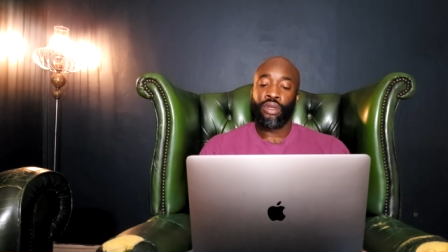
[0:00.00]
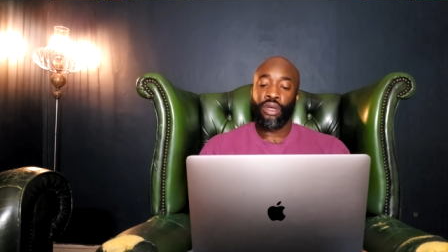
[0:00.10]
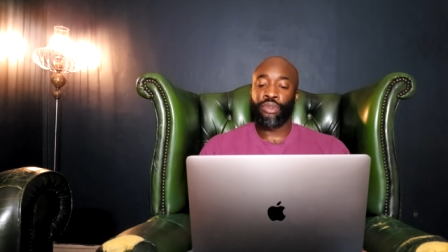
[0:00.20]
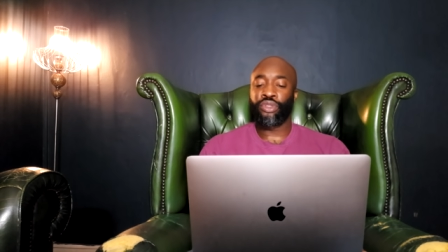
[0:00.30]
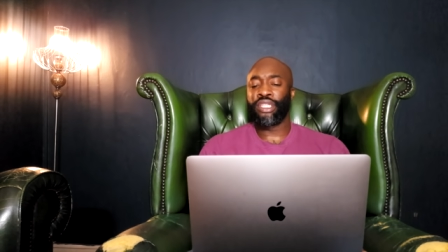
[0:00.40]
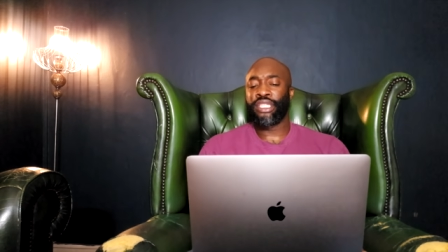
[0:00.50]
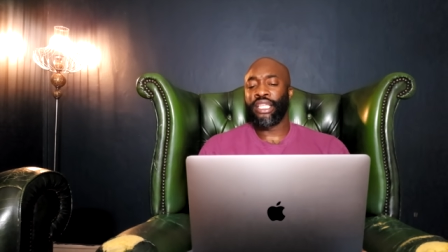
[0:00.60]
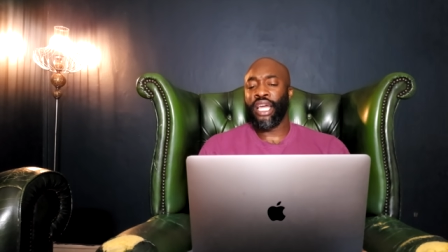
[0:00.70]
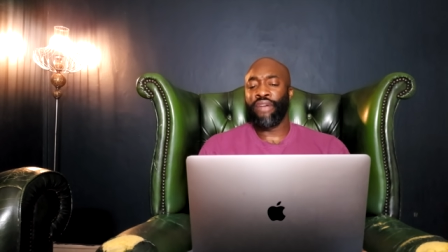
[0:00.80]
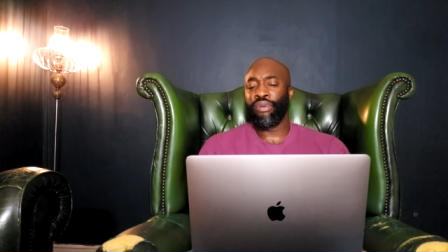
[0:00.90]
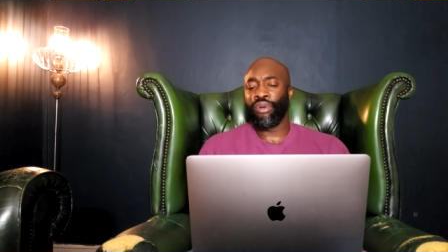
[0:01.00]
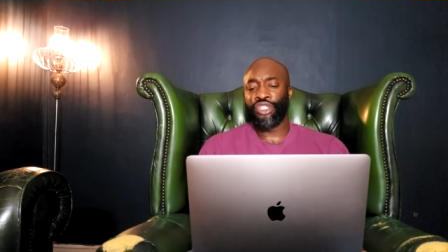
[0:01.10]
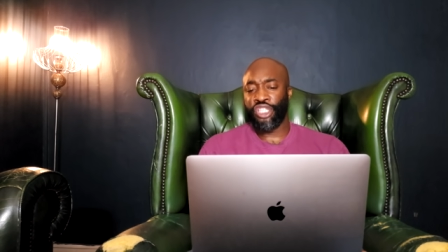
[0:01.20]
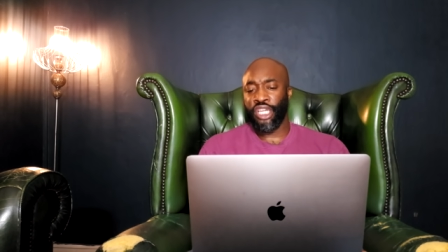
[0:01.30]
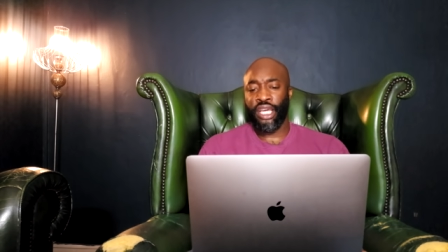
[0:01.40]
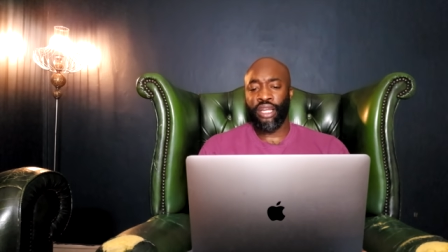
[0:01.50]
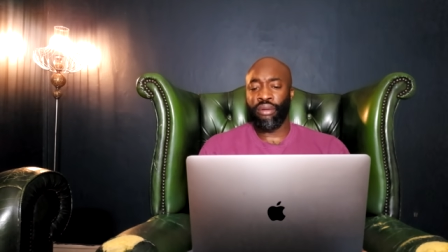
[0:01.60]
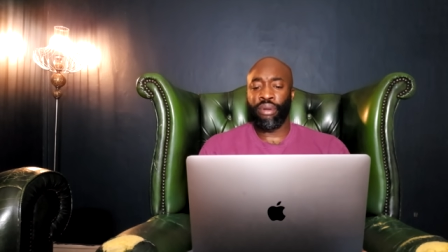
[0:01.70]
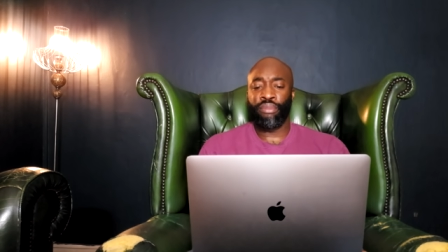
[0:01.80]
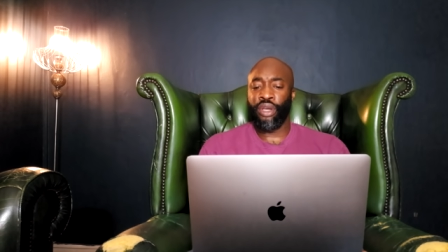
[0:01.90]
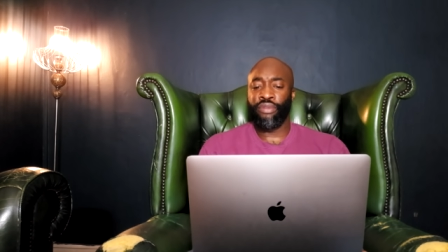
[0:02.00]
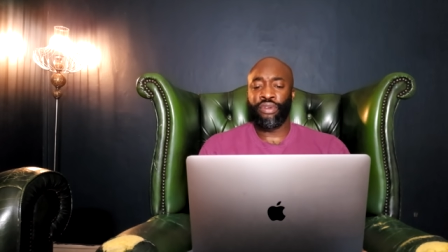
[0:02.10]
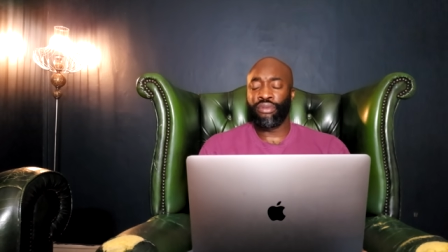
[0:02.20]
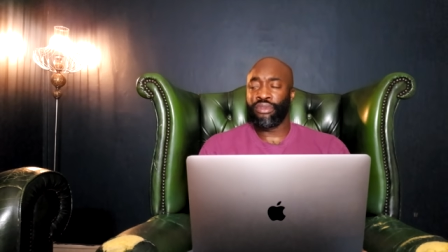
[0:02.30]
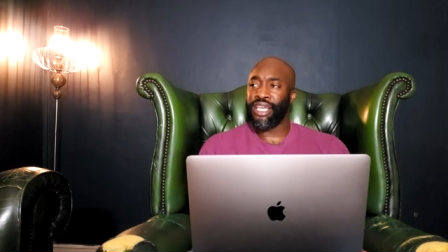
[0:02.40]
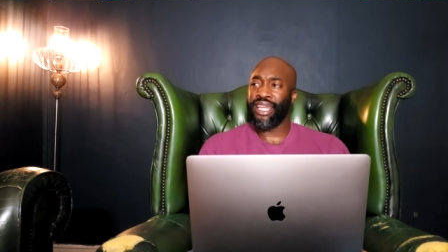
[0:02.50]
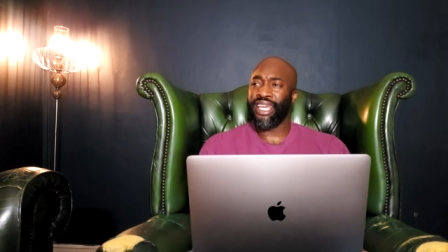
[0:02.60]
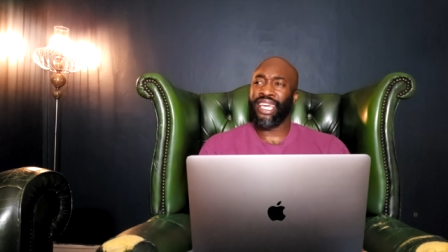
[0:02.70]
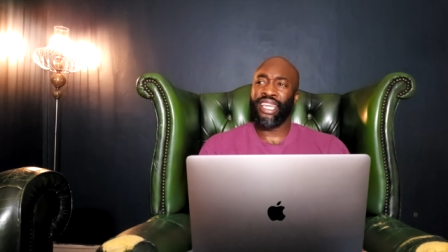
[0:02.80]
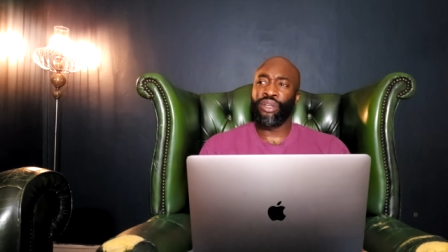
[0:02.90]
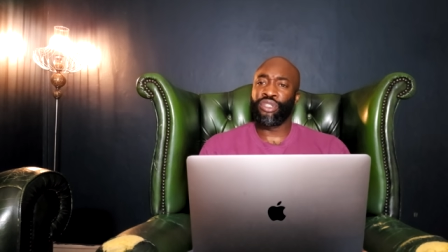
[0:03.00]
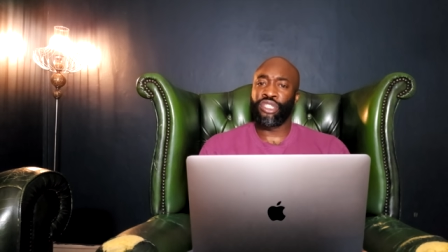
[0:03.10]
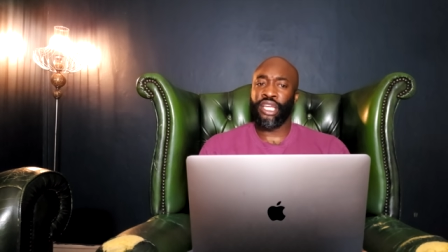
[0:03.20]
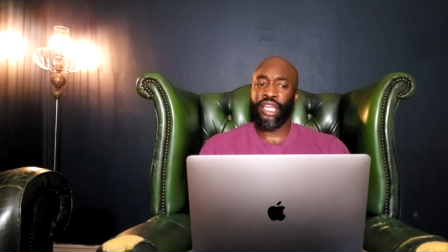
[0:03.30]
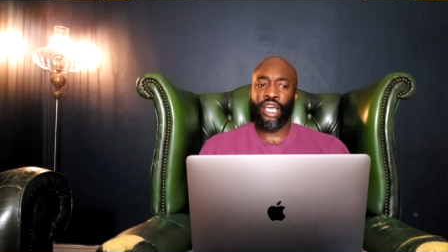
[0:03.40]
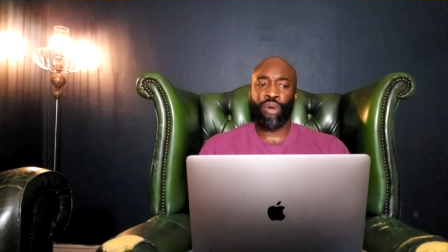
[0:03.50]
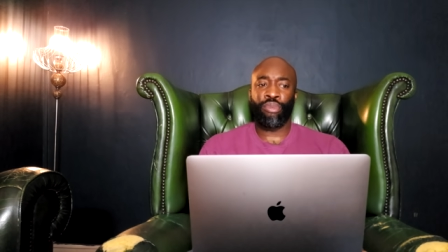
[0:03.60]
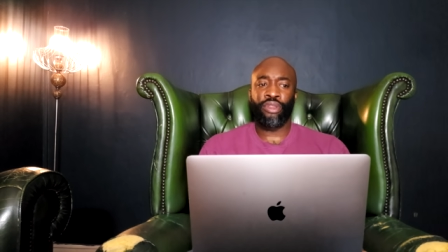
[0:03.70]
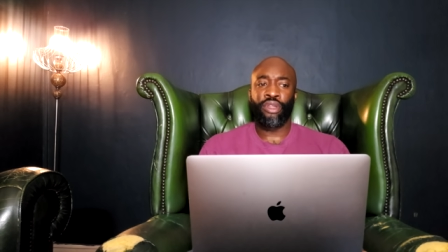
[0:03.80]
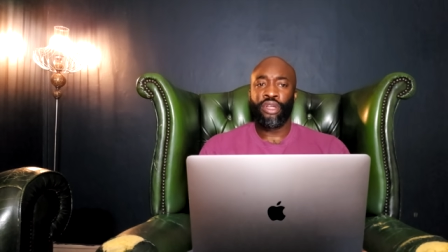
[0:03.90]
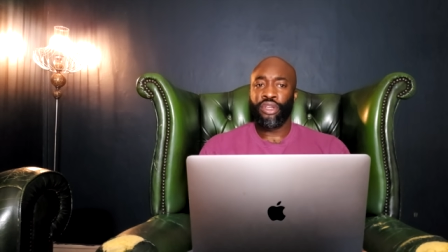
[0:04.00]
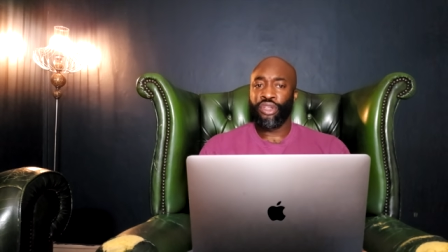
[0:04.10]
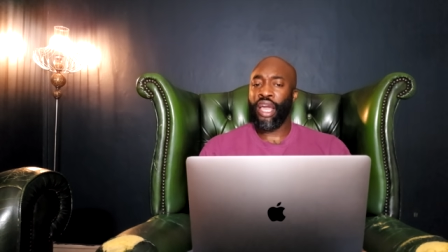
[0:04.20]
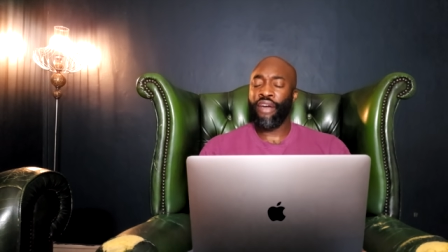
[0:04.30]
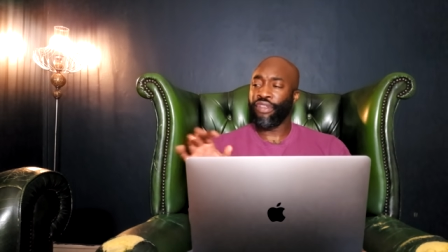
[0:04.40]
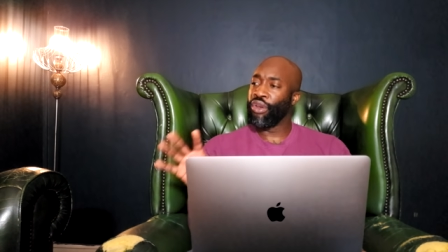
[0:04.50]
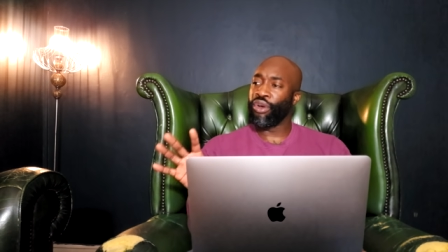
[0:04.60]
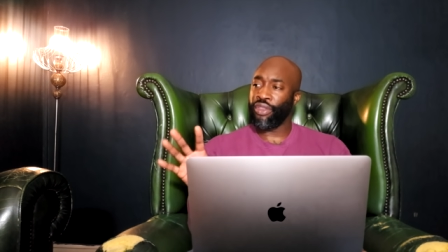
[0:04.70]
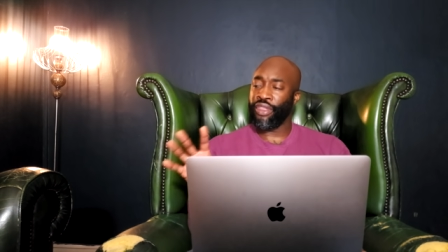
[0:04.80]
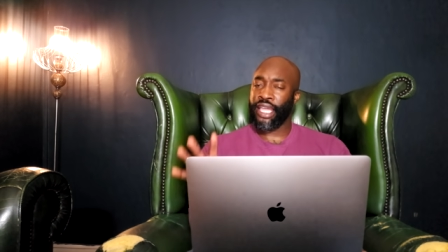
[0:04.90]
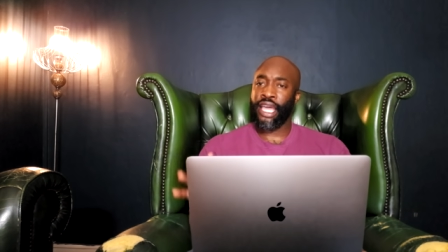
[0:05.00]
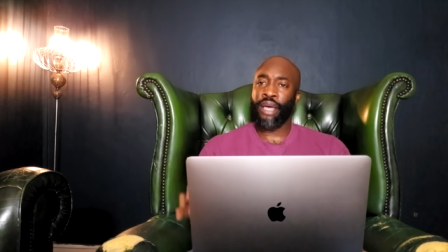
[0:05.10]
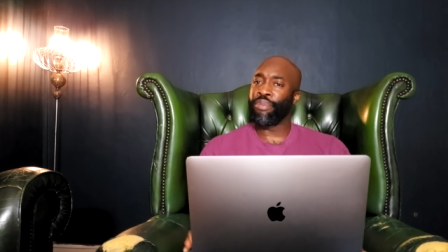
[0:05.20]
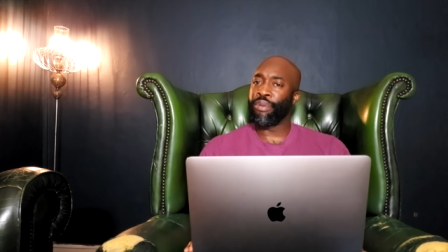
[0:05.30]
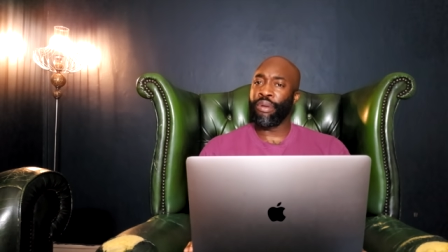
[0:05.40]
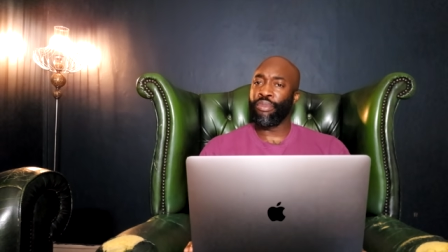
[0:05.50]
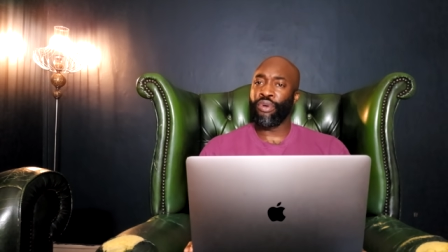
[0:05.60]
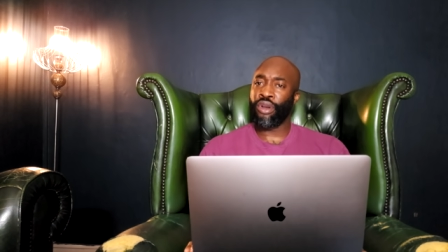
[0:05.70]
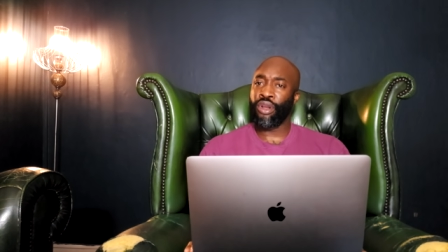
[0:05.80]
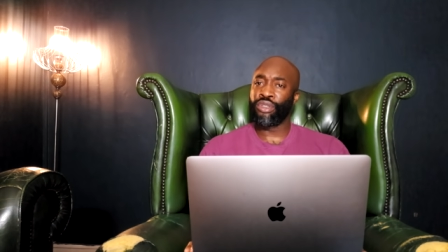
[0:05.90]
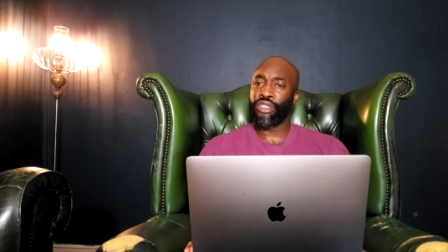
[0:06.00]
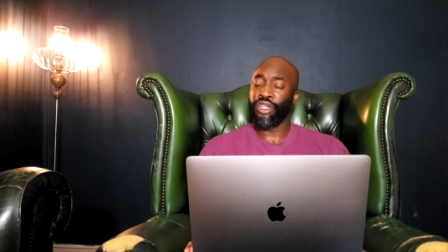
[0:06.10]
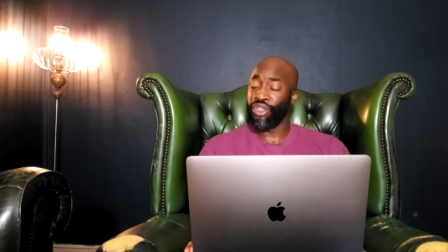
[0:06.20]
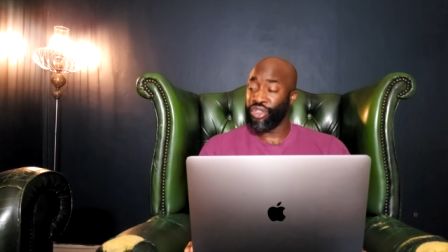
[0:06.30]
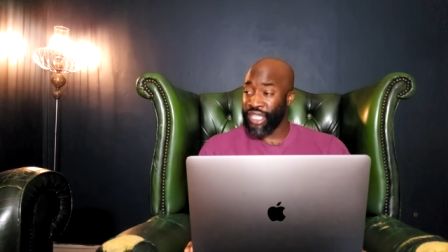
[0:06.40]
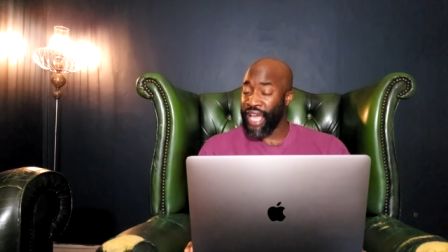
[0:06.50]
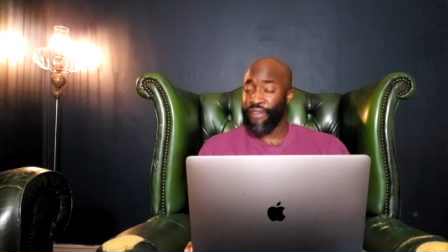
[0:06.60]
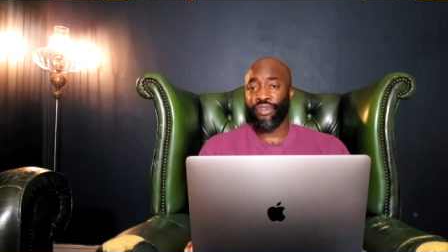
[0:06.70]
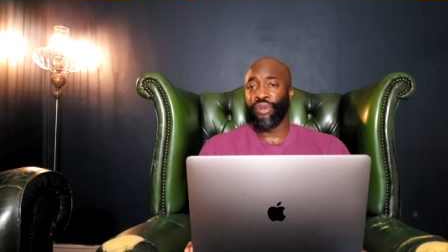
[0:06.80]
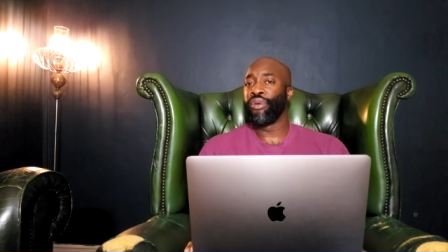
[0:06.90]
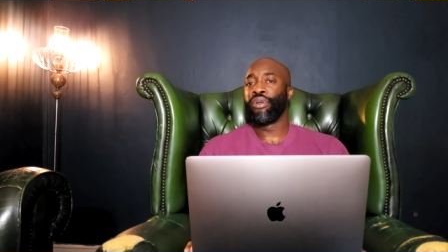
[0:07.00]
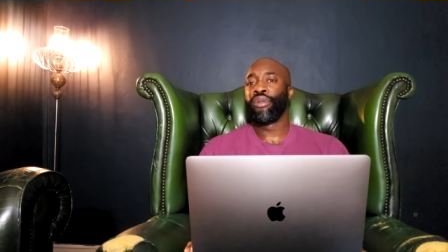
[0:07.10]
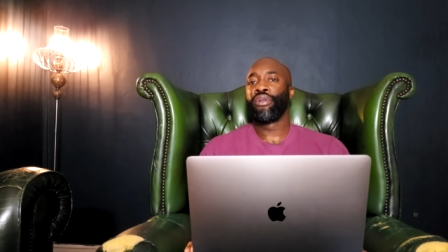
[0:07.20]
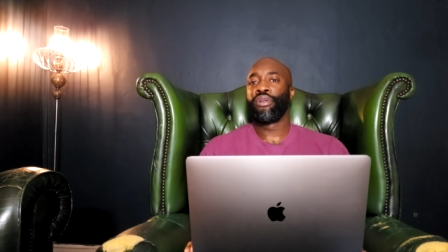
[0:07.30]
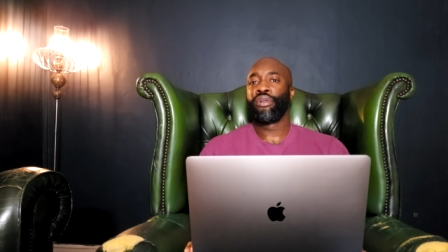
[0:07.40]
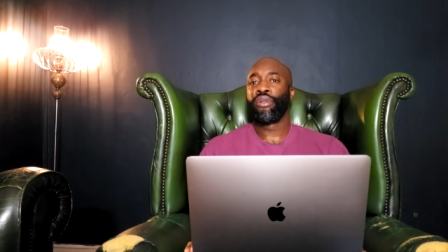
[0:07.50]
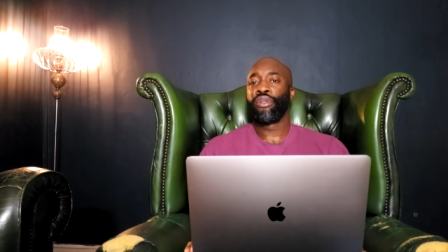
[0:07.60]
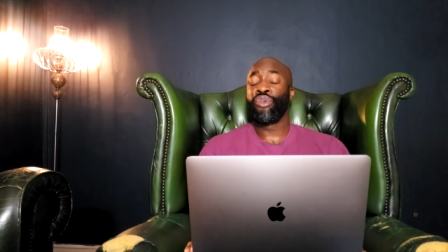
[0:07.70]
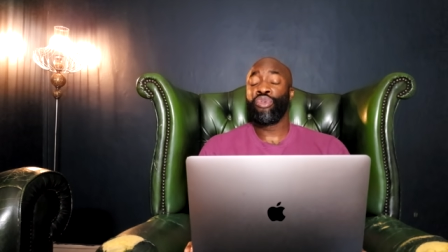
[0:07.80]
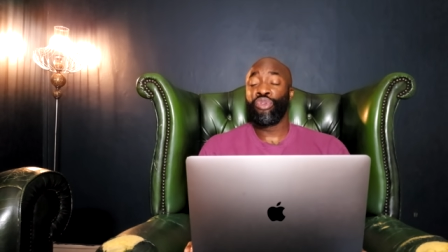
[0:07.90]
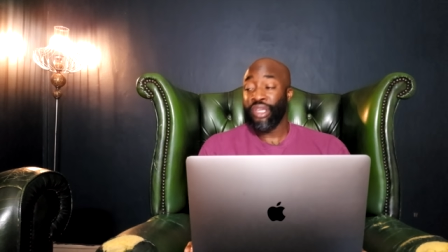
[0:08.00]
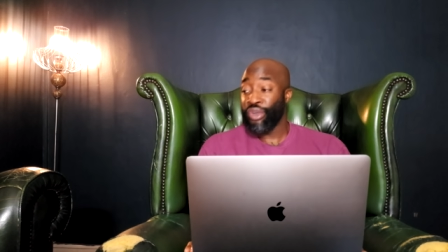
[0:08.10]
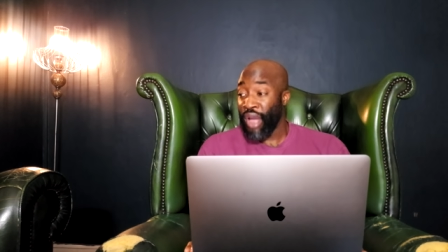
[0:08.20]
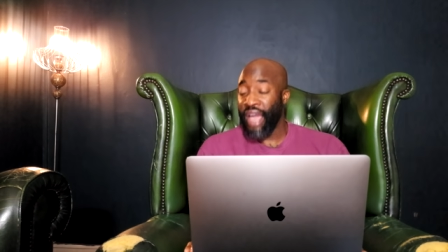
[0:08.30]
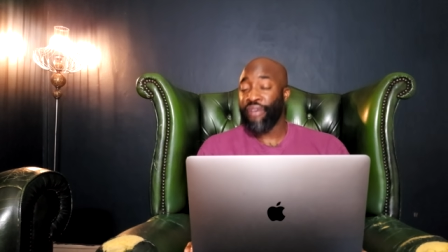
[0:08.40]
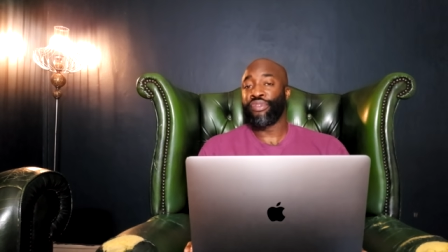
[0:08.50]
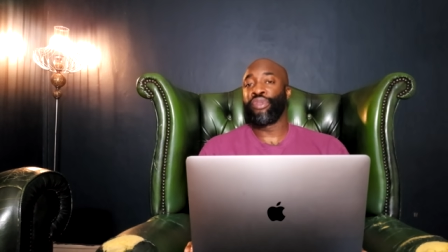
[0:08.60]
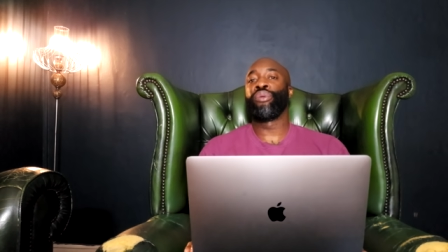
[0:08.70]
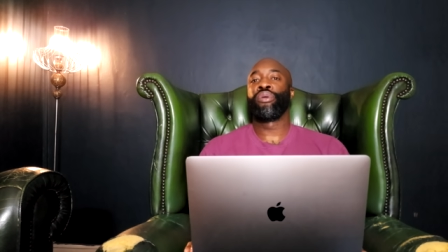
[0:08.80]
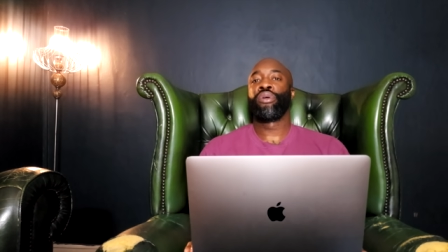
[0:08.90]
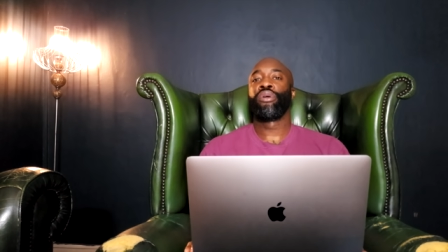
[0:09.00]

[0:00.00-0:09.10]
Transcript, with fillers: I'm not trying to say that everyone's cheating. I'm, I'm not even saying that Canelo's cheating now, but you have to look at that camp a bit more closer. You just have to. You you, you have to.